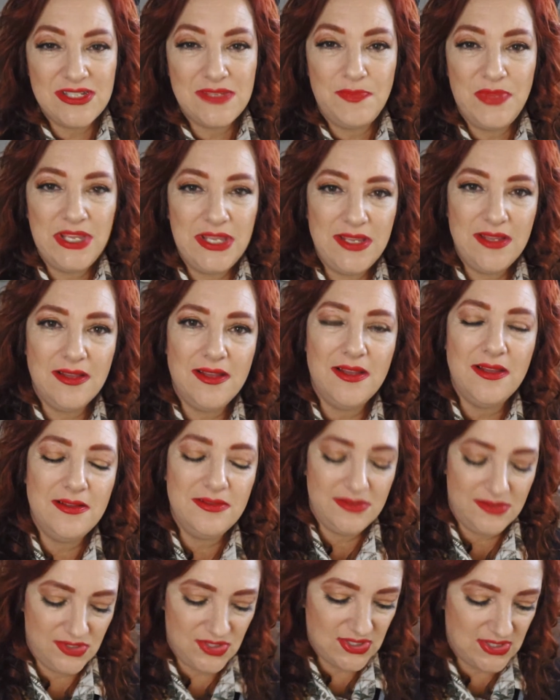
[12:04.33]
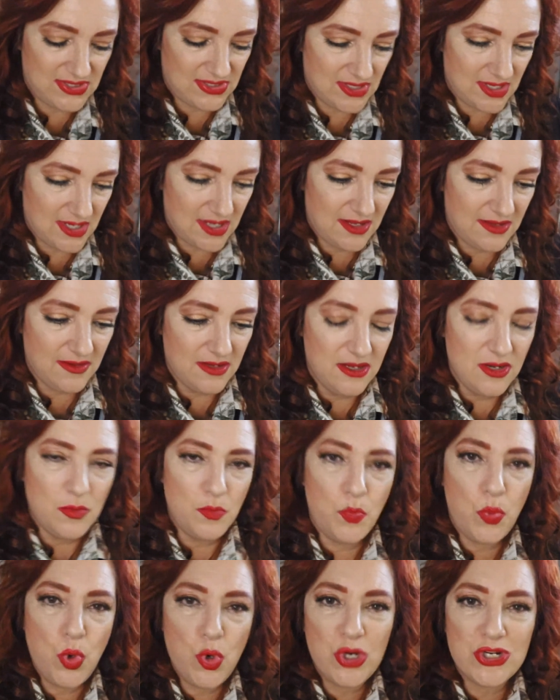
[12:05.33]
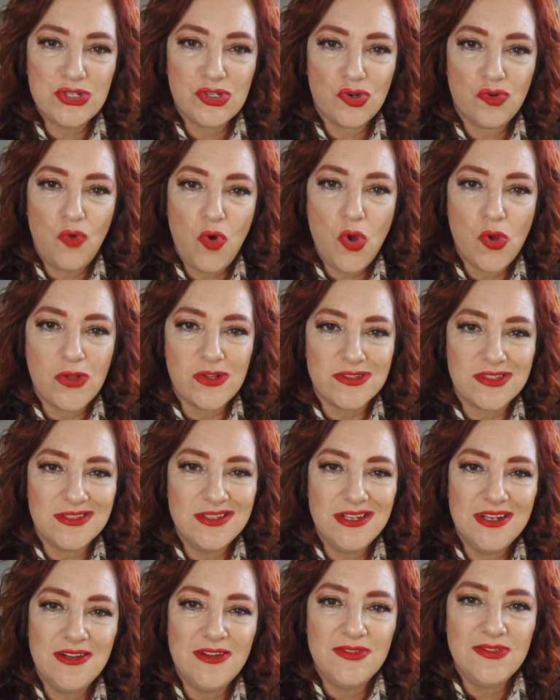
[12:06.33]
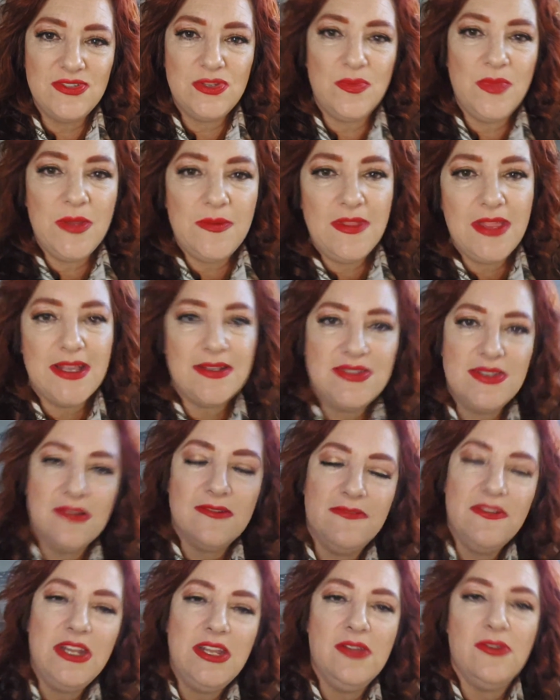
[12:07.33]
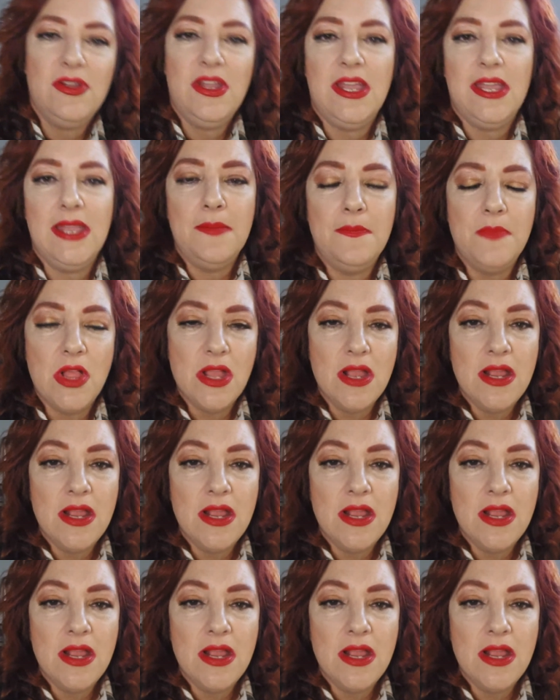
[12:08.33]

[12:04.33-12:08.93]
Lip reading: be bored trolls, you know, so maybe that's their video game,